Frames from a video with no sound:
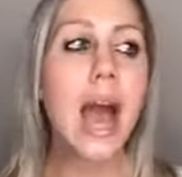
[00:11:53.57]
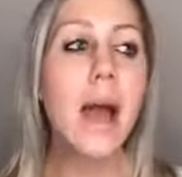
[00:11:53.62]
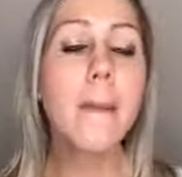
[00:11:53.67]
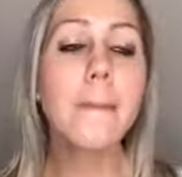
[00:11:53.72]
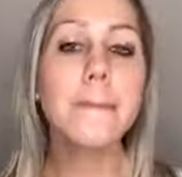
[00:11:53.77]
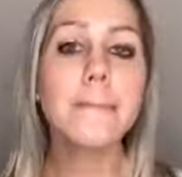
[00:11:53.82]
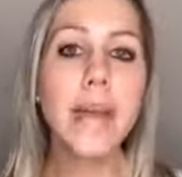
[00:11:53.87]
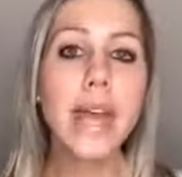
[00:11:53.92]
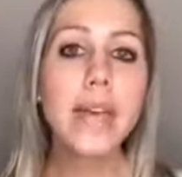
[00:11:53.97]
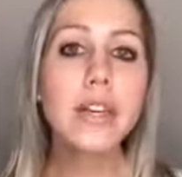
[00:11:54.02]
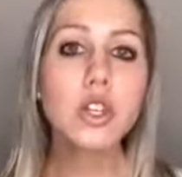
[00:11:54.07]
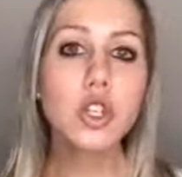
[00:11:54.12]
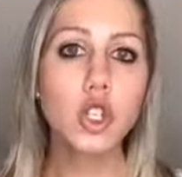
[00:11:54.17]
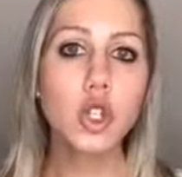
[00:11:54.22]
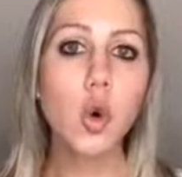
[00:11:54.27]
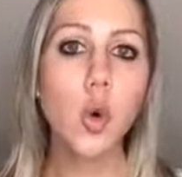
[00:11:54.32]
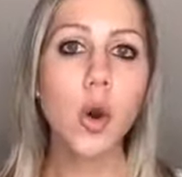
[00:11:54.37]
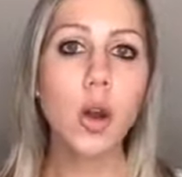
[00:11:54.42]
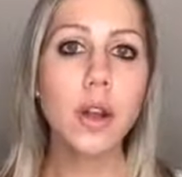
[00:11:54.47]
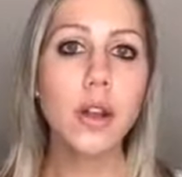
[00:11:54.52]
make
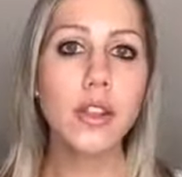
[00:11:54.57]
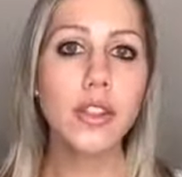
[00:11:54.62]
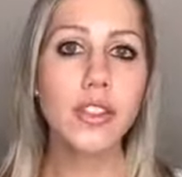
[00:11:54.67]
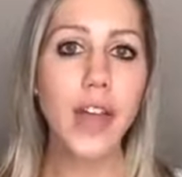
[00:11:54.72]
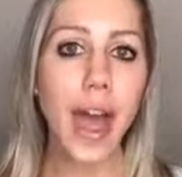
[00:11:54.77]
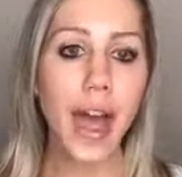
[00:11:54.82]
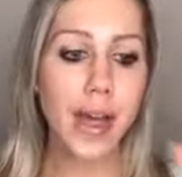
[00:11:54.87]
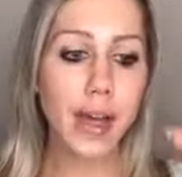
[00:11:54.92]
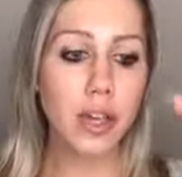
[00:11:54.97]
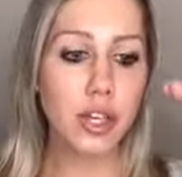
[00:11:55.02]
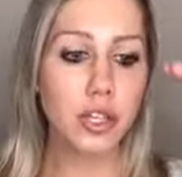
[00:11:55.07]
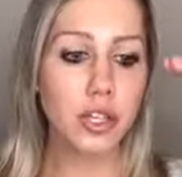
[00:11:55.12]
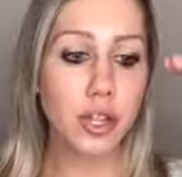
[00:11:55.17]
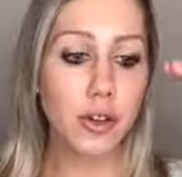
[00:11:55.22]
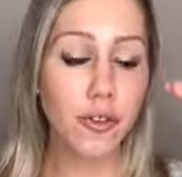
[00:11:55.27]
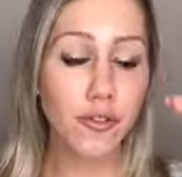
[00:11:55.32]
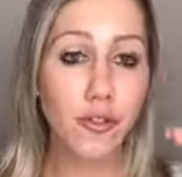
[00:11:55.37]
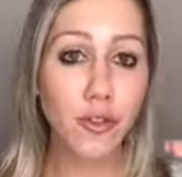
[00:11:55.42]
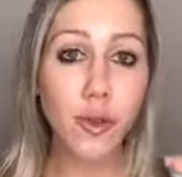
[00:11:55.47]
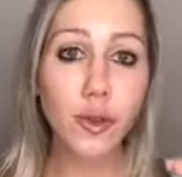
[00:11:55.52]
sure that the
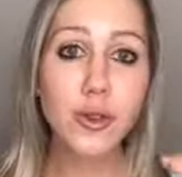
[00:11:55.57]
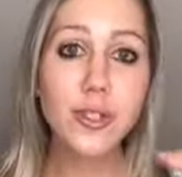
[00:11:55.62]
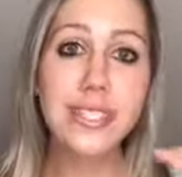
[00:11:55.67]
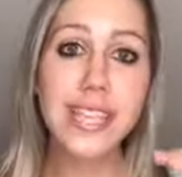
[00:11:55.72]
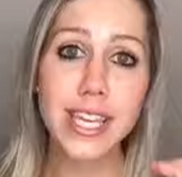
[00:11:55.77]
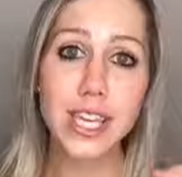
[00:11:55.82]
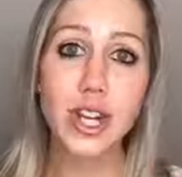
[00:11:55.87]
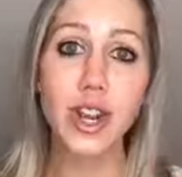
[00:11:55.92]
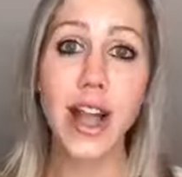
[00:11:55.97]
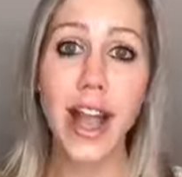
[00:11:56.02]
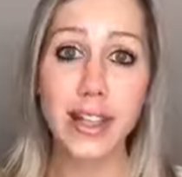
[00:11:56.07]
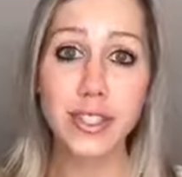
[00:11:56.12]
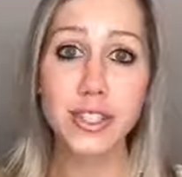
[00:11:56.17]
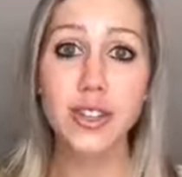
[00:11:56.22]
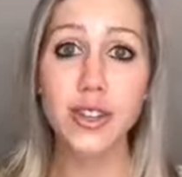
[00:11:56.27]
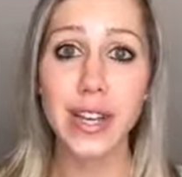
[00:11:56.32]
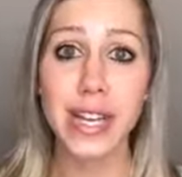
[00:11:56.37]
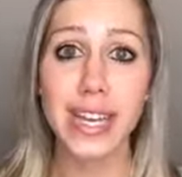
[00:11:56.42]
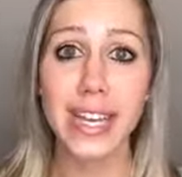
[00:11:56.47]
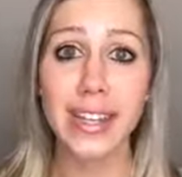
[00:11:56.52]
foods that you're
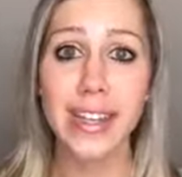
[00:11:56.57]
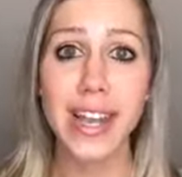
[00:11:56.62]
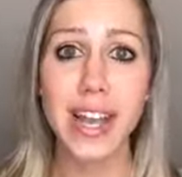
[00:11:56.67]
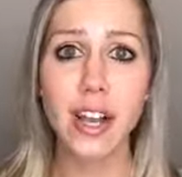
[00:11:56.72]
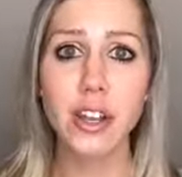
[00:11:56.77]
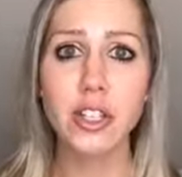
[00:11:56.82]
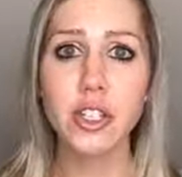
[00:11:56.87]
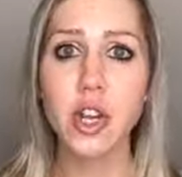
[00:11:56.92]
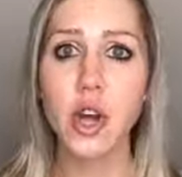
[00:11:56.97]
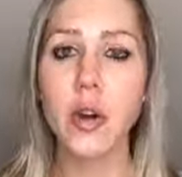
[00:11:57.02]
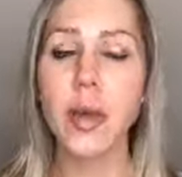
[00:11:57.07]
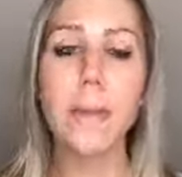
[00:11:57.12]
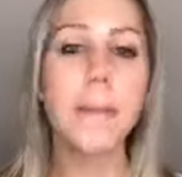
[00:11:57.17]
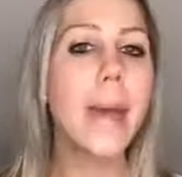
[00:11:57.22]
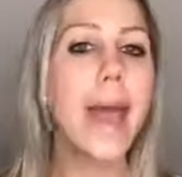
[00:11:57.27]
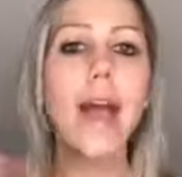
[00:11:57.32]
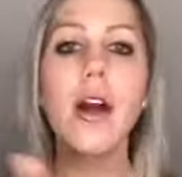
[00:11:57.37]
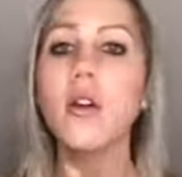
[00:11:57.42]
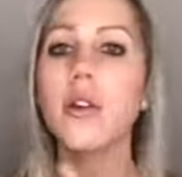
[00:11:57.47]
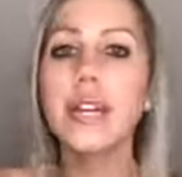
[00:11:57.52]
entering in there, it
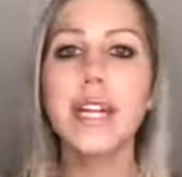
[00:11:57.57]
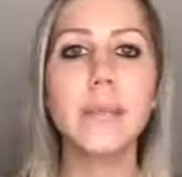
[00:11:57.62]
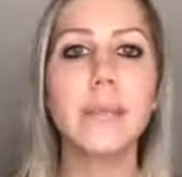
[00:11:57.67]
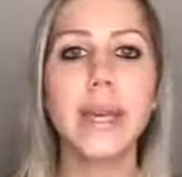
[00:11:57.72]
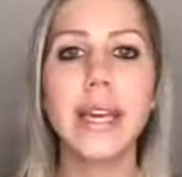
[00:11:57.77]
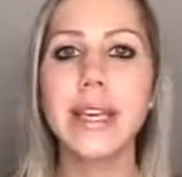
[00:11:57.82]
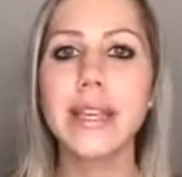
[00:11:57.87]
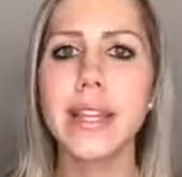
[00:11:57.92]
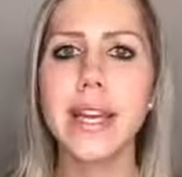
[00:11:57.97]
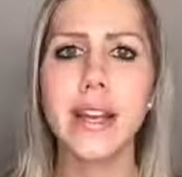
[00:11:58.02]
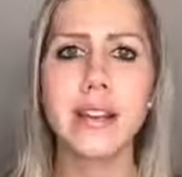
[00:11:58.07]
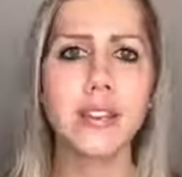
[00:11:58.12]
may already be in there.